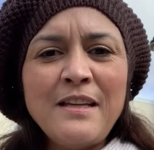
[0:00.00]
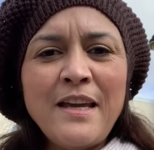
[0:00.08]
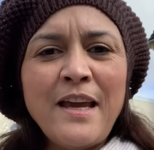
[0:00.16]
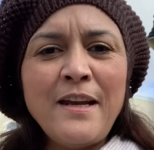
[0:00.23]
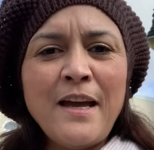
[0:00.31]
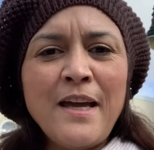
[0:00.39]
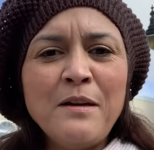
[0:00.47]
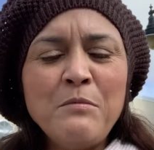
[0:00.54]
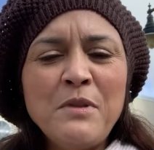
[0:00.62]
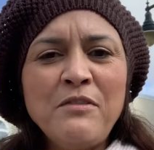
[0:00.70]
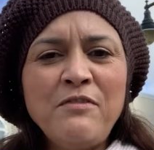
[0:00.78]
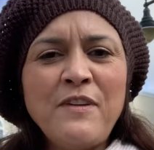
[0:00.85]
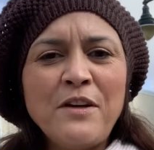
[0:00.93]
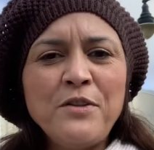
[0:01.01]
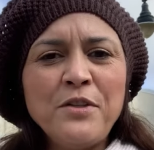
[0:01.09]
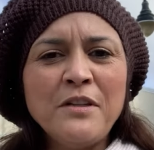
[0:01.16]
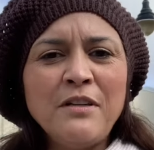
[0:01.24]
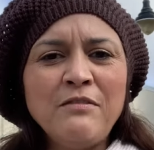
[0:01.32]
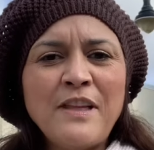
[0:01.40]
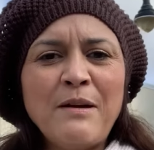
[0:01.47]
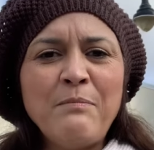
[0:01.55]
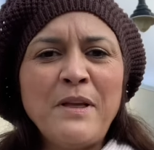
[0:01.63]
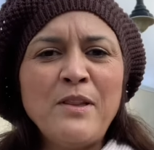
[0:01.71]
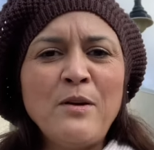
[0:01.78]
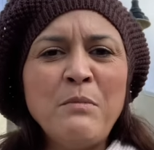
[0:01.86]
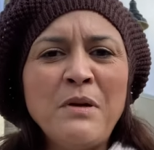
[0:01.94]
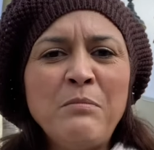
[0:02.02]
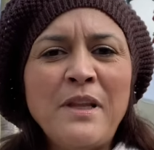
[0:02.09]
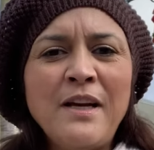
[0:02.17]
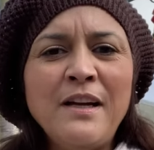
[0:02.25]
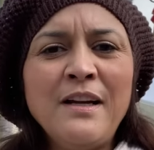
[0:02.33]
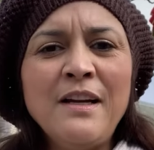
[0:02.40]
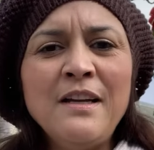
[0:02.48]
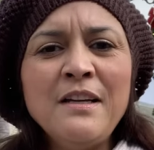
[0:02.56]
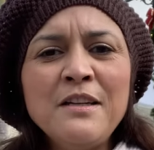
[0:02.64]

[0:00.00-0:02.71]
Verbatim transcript: and I am the founder of La Paloma Blanca